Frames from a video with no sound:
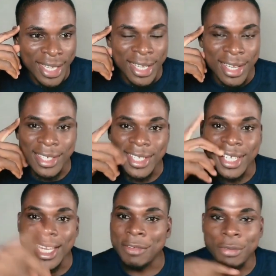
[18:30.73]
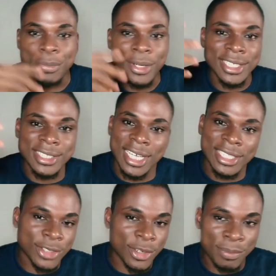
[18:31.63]
And then everybody
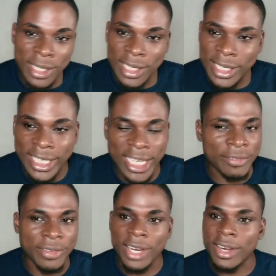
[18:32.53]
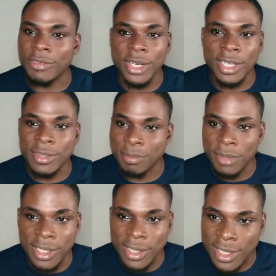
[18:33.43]
starts complaining.
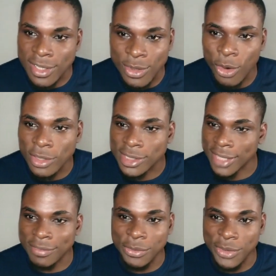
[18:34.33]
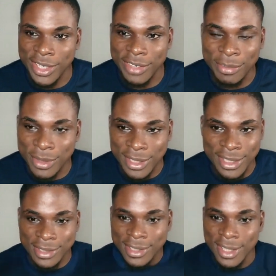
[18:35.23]
It's hot everywhere.
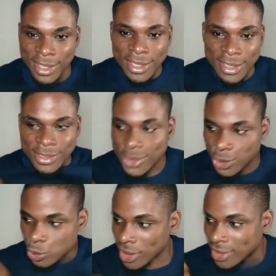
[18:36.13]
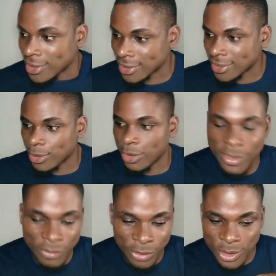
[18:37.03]
Everybody's just sweating,
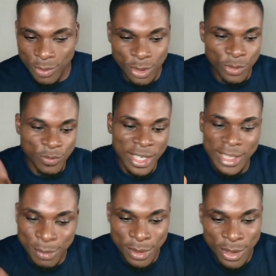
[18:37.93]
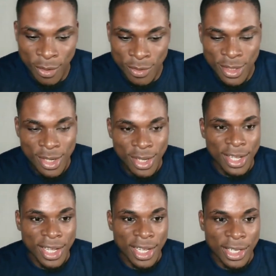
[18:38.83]
looking for something to fan themselves.
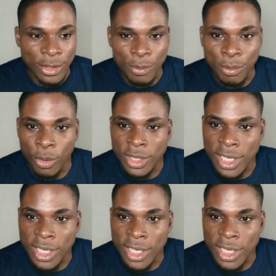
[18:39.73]
But